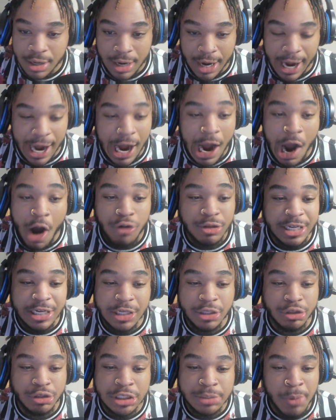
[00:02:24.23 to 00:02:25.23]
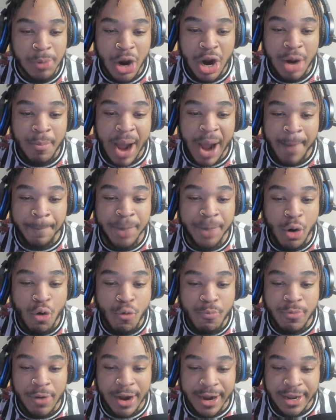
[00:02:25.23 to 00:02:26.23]
I don't need you smelling my poop
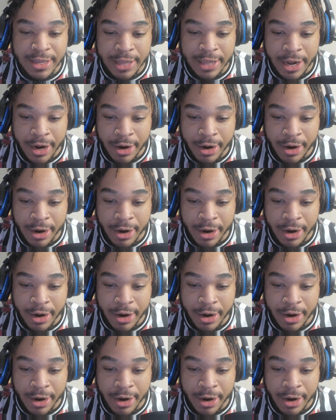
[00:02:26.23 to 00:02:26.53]
right now.